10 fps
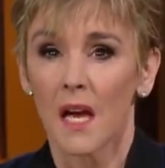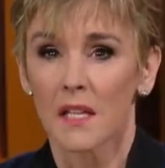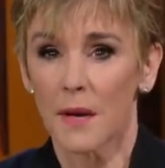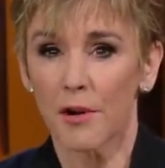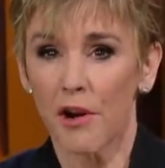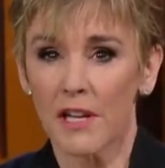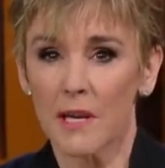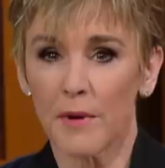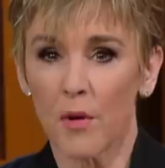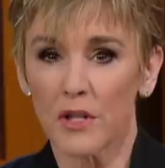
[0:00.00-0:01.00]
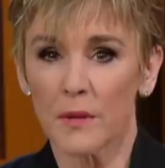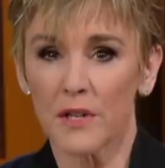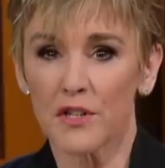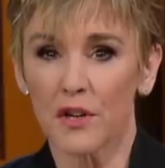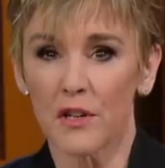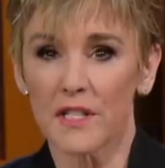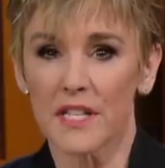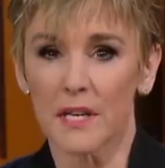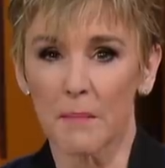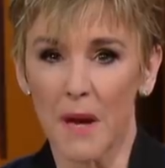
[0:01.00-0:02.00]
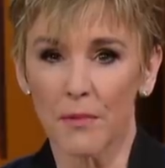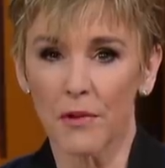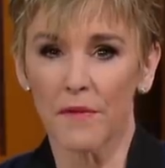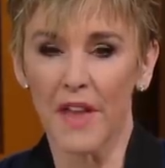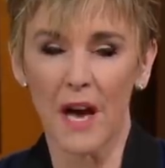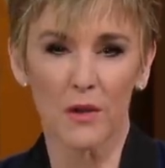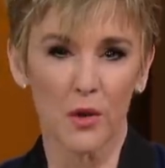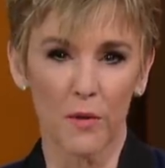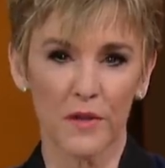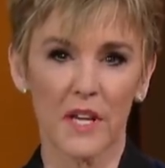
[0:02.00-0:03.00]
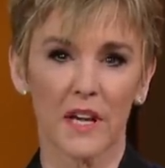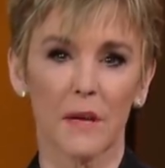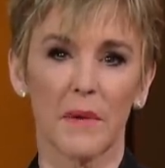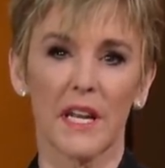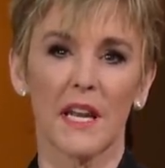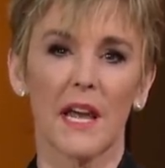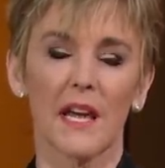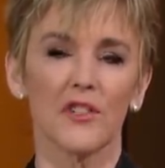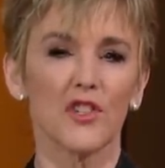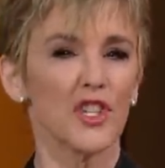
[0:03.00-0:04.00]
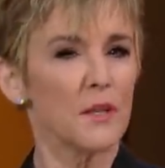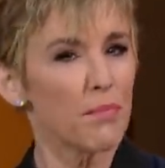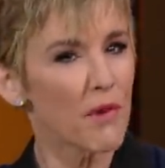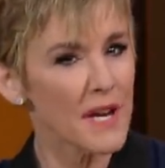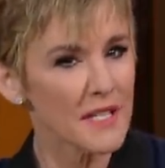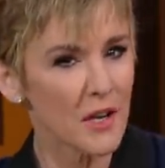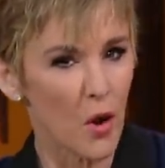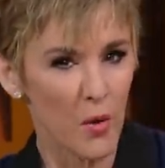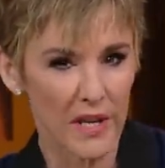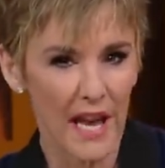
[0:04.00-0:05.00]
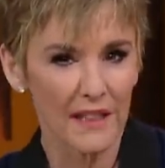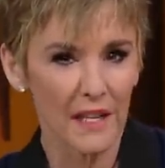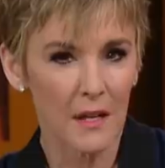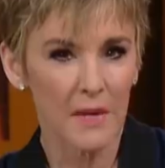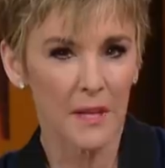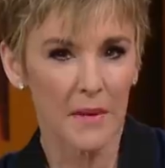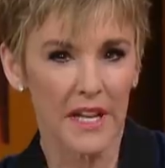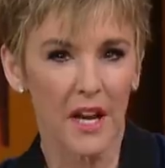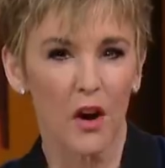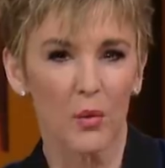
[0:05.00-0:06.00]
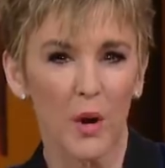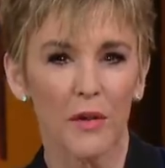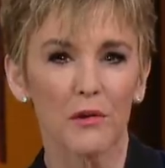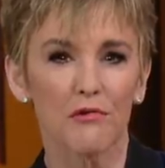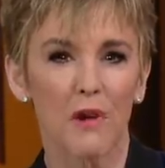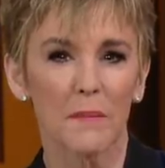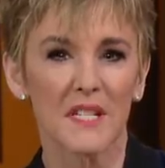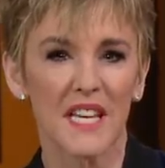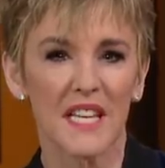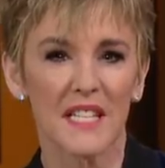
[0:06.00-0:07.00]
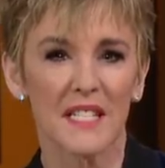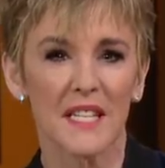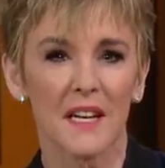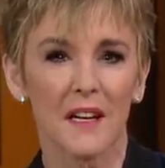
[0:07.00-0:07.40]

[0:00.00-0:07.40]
Democrat Debbie Wasserman Schultz is a member of the House Oversight Committee, and she pressed Cohen at the committee meeting on whether Trump's kids